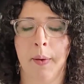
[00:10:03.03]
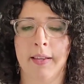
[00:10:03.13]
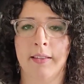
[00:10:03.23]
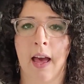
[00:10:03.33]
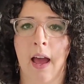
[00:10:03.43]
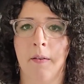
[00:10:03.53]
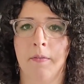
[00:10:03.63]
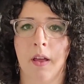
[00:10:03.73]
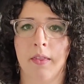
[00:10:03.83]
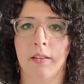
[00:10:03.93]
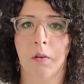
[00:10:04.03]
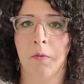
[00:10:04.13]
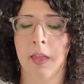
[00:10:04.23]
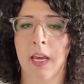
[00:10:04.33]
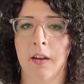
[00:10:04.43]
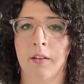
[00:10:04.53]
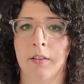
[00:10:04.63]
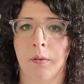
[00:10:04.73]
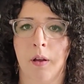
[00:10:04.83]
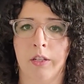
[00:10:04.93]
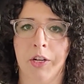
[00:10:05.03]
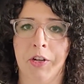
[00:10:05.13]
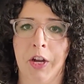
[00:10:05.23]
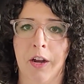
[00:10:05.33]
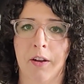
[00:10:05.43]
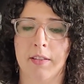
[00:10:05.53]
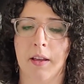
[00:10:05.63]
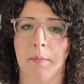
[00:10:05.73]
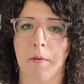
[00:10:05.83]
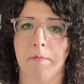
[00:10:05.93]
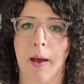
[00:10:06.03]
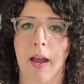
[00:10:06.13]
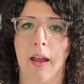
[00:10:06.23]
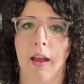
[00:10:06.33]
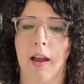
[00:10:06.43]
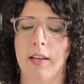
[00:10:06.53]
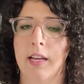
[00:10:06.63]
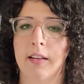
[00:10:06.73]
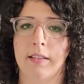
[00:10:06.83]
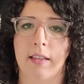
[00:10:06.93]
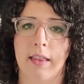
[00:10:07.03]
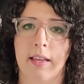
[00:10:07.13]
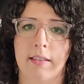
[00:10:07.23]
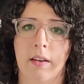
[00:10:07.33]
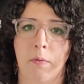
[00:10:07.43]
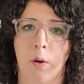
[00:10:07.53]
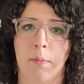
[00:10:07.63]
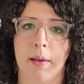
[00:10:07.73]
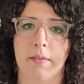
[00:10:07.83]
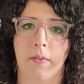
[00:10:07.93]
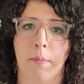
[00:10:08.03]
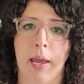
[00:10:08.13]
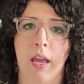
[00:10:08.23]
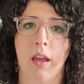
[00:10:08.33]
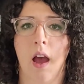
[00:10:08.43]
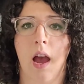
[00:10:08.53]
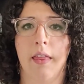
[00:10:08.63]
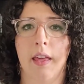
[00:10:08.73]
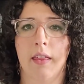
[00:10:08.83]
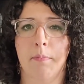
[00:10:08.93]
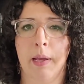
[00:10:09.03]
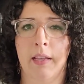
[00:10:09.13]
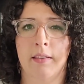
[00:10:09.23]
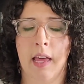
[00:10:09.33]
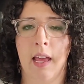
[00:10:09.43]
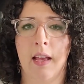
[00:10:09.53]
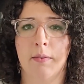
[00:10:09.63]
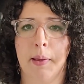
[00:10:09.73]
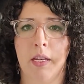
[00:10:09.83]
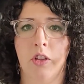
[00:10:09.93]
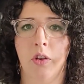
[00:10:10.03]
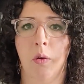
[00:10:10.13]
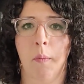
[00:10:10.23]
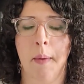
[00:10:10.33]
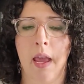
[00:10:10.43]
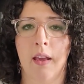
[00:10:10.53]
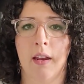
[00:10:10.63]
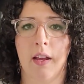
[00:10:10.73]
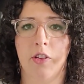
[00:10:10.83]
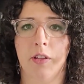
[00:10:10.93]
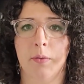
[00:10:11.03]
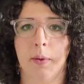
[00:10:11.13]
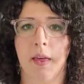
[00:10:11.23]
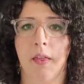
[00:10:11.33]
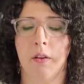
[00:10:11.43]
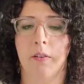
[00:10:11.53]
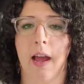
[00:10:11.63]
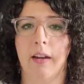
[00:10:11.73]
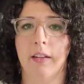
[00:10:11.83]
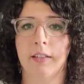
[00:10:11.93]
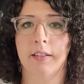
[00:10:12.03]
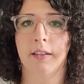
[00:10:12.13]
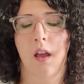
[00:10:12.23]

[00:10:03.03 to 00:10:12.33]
ways that I've done this over the years, so I'll just share some of my ideas and things that have worked best for me. I think the biggest thing has been to make connections with other writers.